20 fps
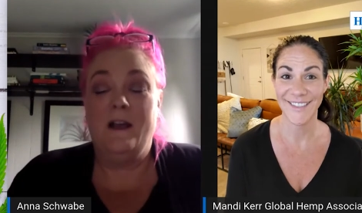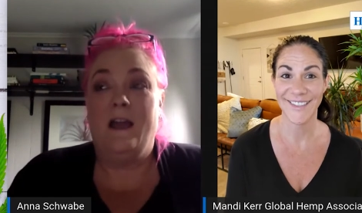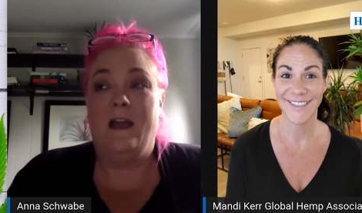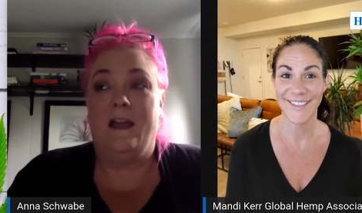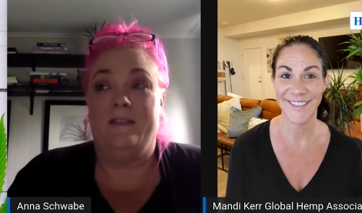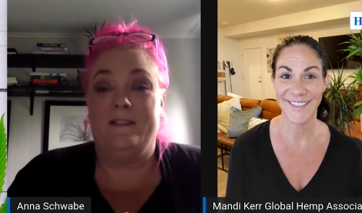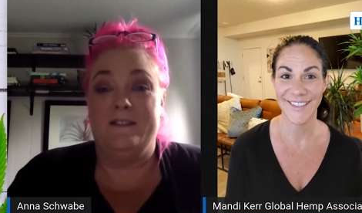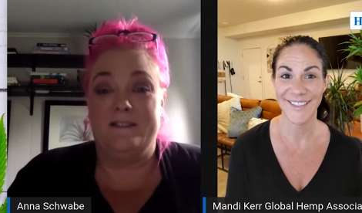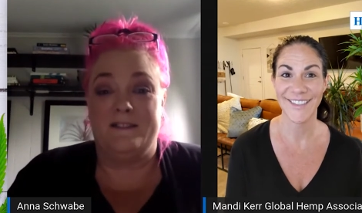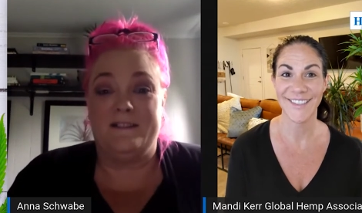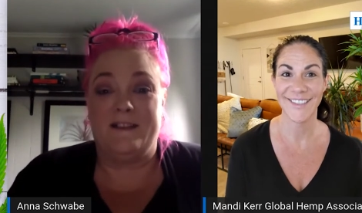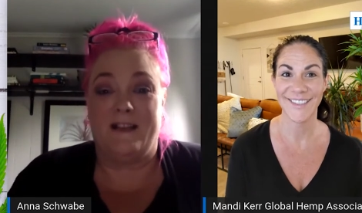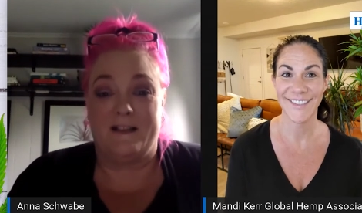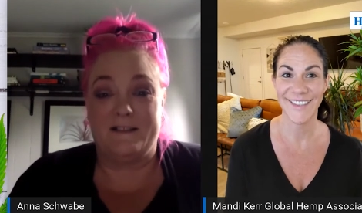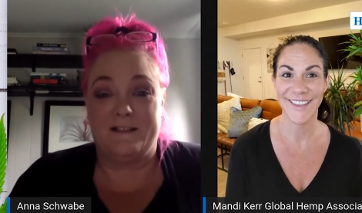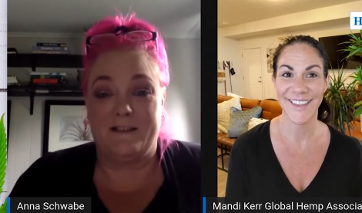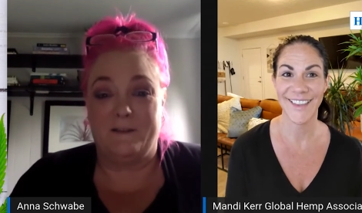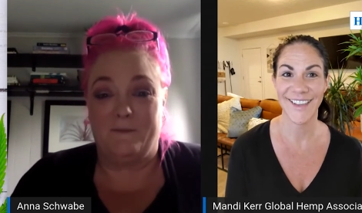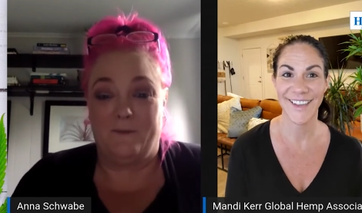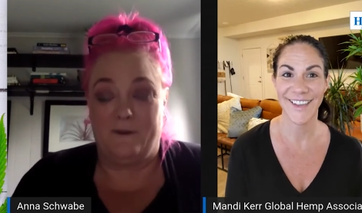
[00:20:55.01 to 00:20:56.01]
Speaker 1: And this is
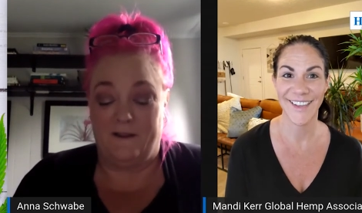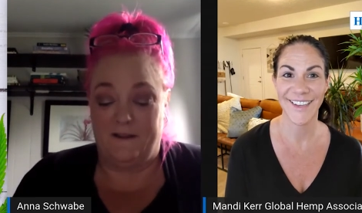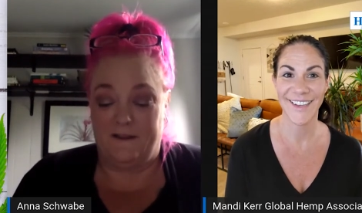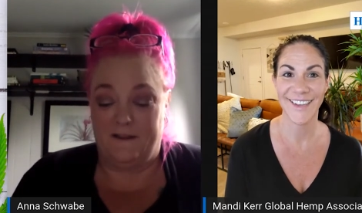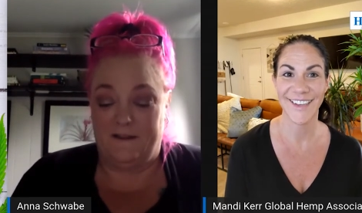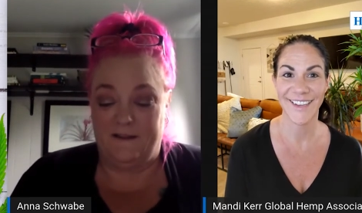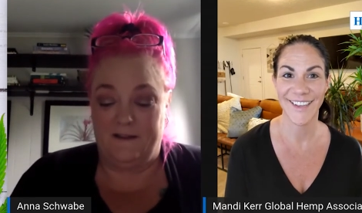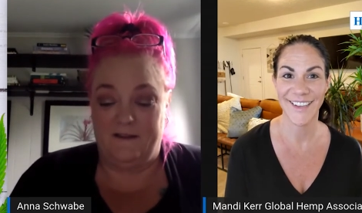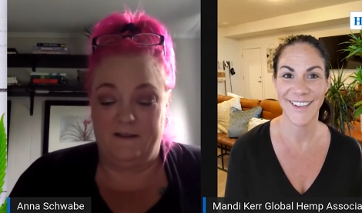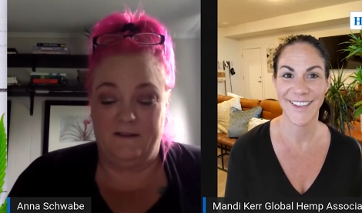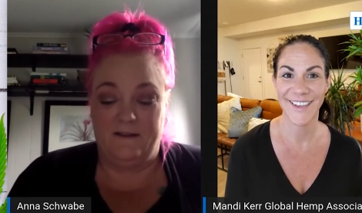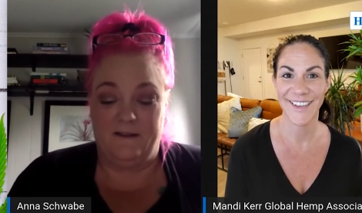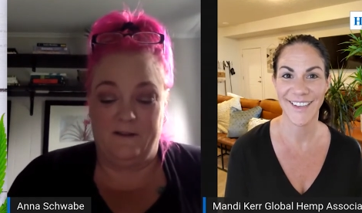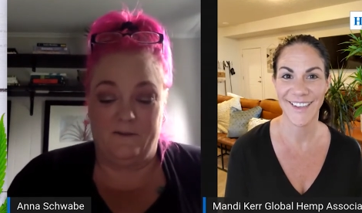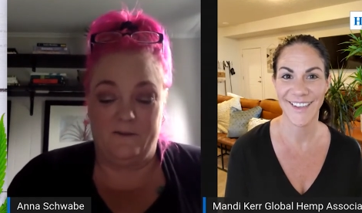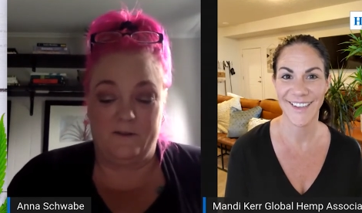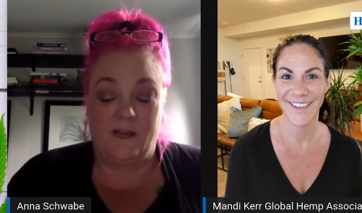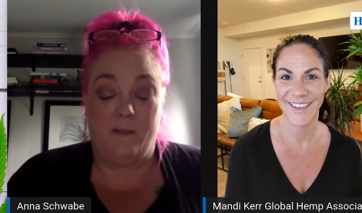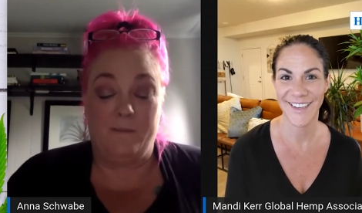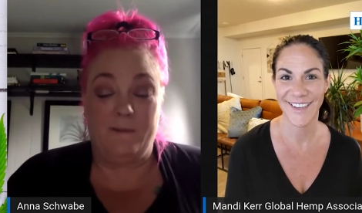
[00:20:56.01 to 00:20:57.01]
actually one of the, you
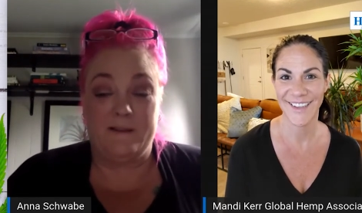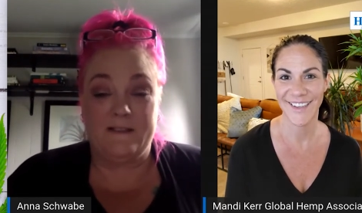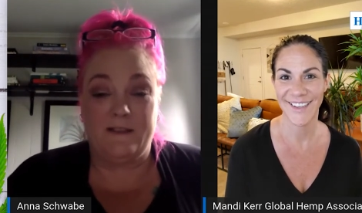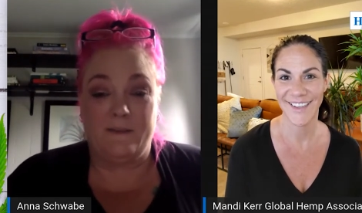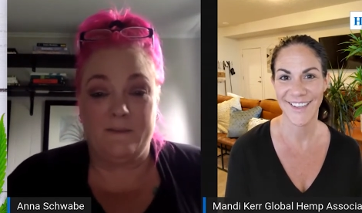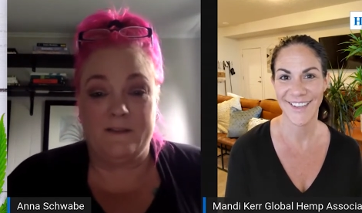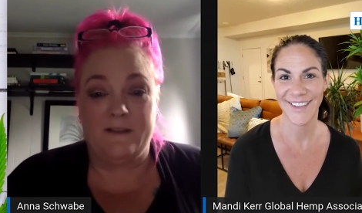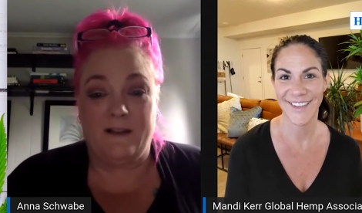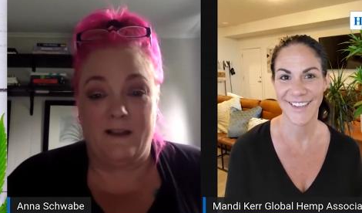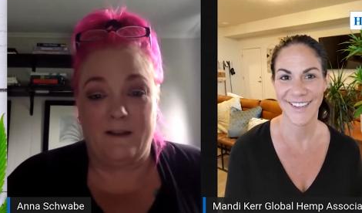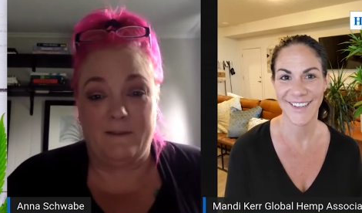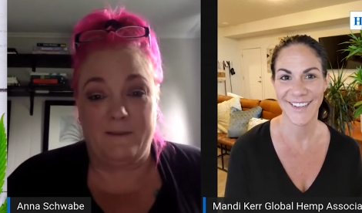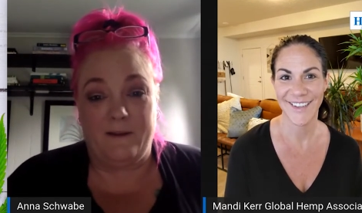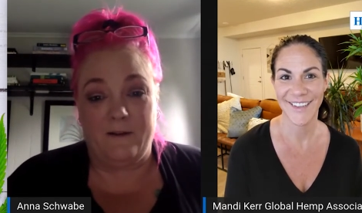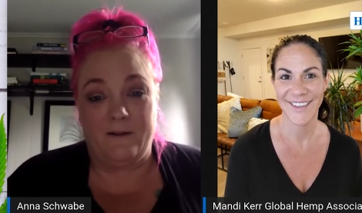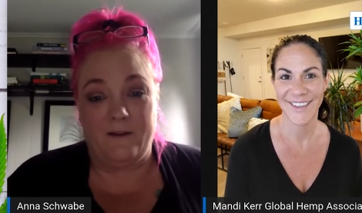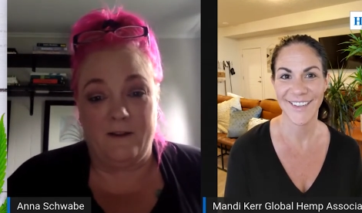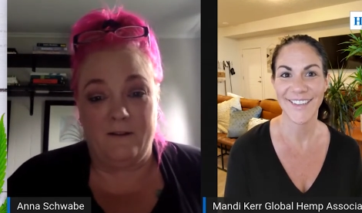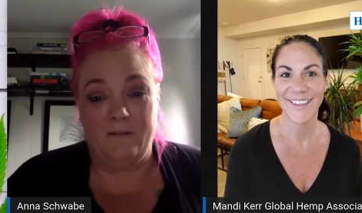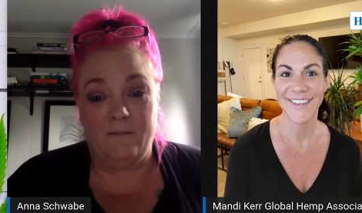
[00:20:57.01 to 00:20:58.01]
know, topics that we talk
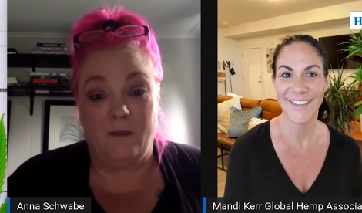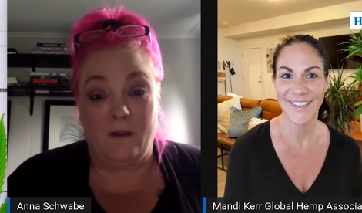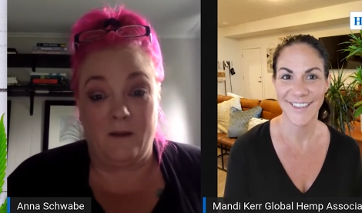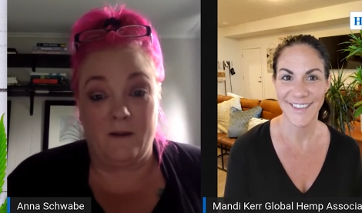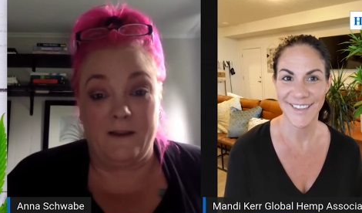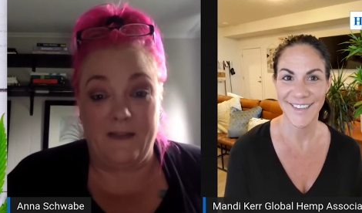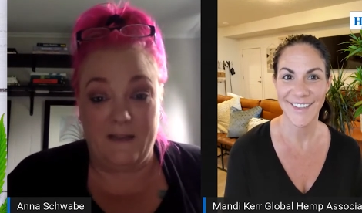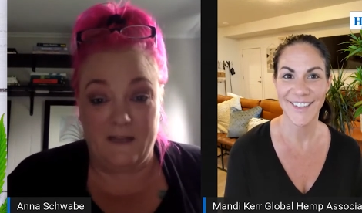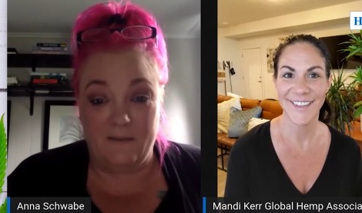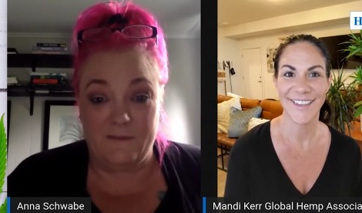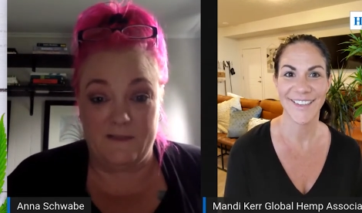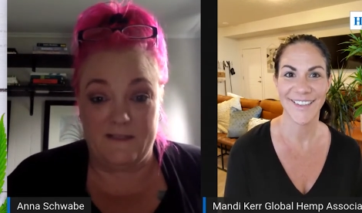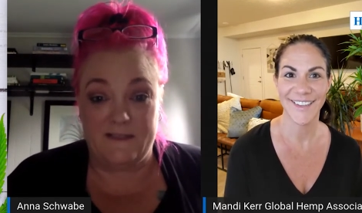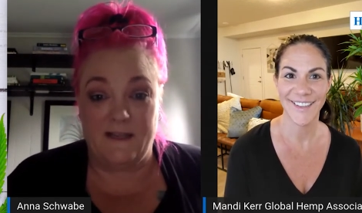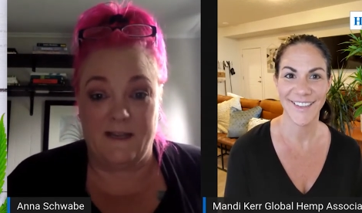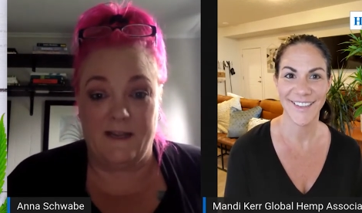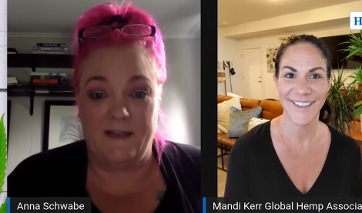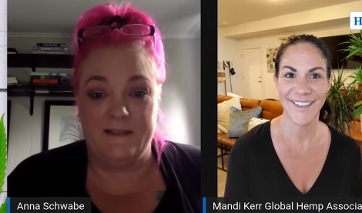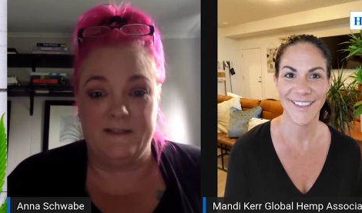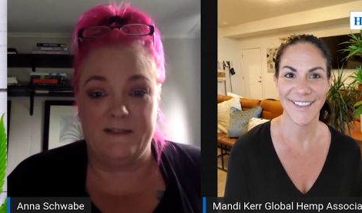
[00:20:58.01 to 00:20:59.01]
about in modern cannabis
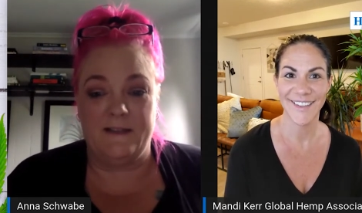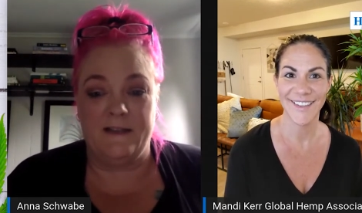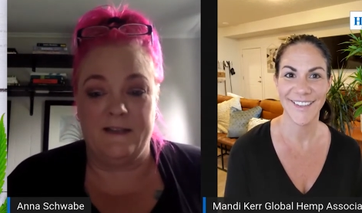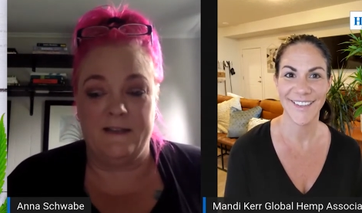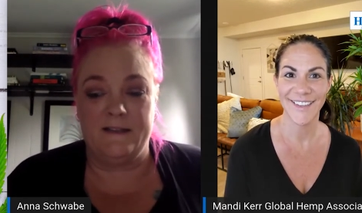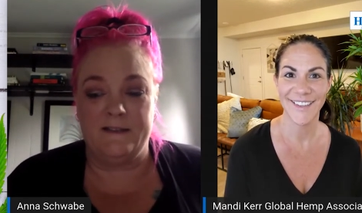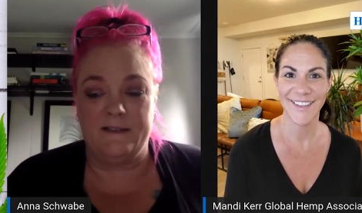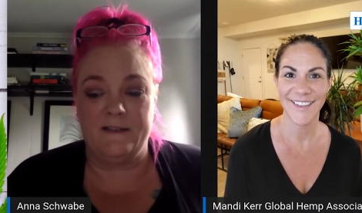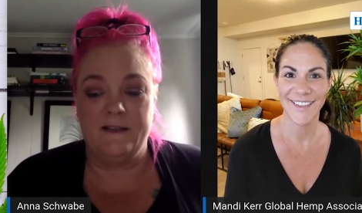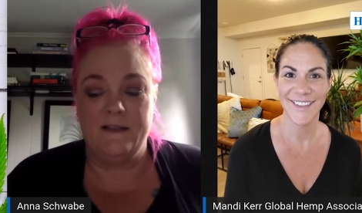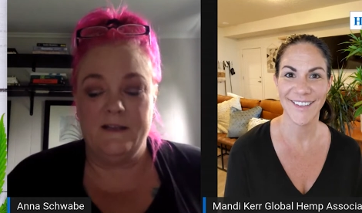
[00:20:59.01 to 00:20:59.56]
science is